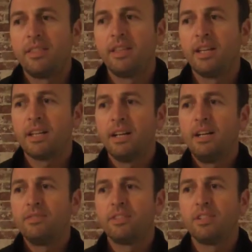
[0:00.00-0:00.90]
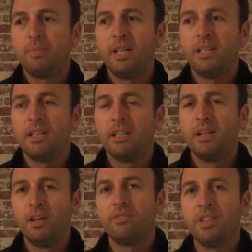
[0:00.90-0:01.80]
think after spending a
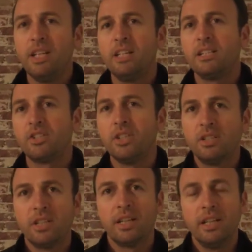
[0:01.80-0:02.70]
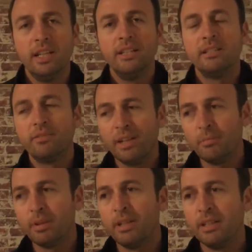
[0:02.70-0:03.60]
lot of years shooting
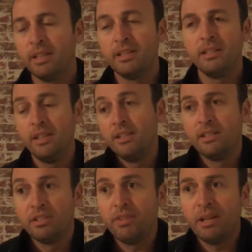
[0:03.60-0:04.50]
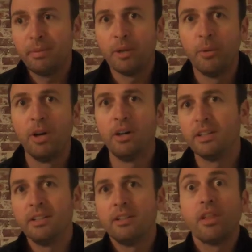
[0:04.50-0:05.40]
in the developing world,
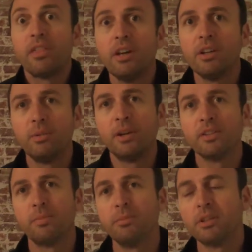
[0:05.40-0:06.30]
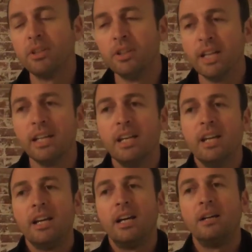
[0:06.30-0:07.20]
in the third world as people call it,
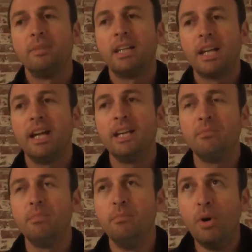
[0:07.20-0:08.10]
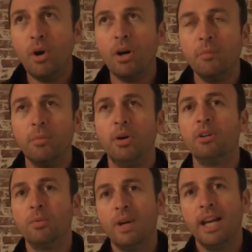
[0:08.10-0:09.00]
I became more and more
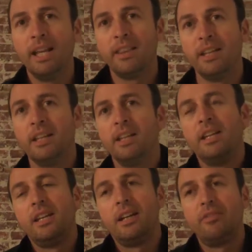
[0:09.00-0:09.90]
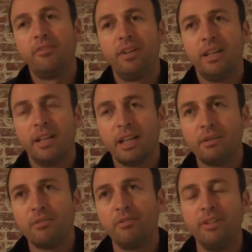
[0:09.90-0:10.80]
aware that I felt like I
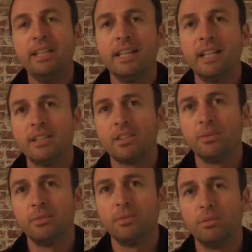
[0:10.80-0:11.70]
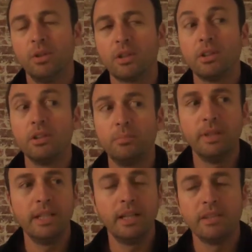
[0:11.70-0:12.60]
was feeding into what could
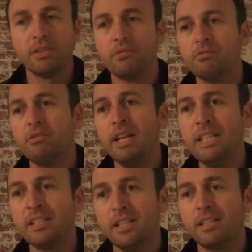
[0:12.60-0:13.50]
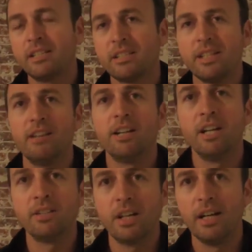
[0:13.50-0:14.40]
be a sort of racist
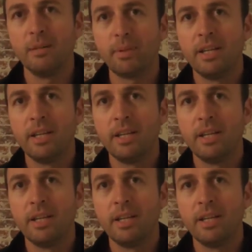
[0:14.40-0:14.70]
stereotype